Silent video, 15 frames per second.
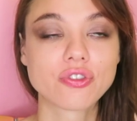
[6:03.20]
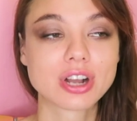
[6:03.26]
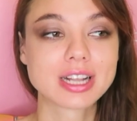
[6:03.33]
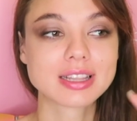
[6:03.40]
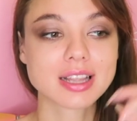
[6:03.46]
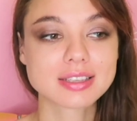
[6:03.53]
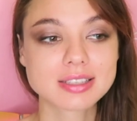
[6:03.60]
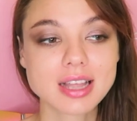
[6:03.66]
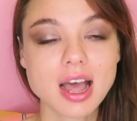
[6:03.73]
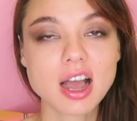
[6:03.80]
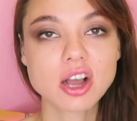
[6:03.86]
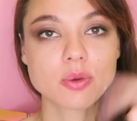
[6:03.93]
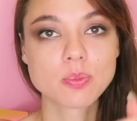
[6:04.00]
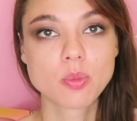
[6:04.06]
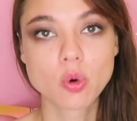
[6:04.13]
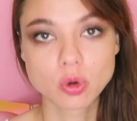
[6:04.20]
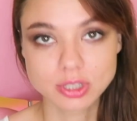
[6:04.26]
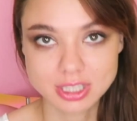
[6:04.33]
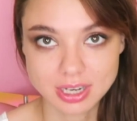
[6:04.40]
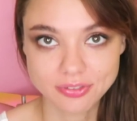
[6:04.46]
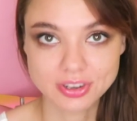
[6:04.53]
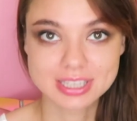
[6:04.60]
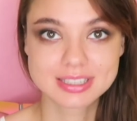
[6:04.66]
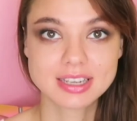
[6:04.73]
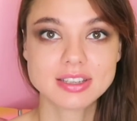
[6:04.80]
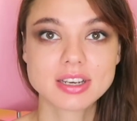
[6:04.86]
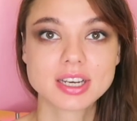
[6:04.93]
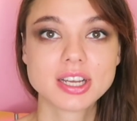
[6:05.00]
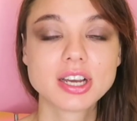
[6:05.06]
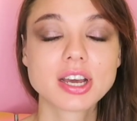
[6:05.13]
you know it. In Monster's
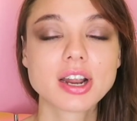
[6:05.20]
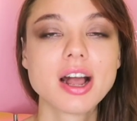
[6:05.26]
Eyes,